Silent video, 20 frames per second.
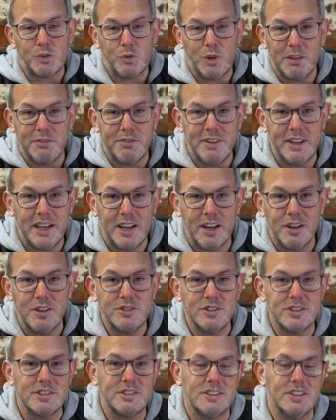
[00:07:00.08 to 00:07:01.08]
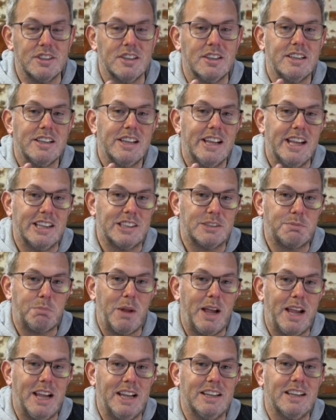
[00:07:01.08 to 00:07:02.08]
quick video just to
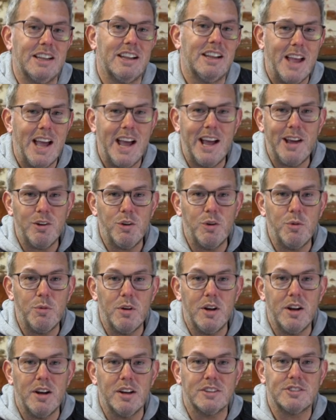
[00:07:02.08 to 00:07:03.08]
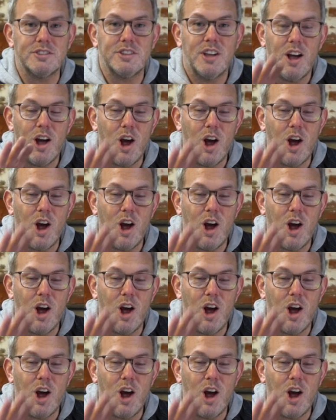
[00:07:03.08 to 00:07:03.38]
explain how it all works.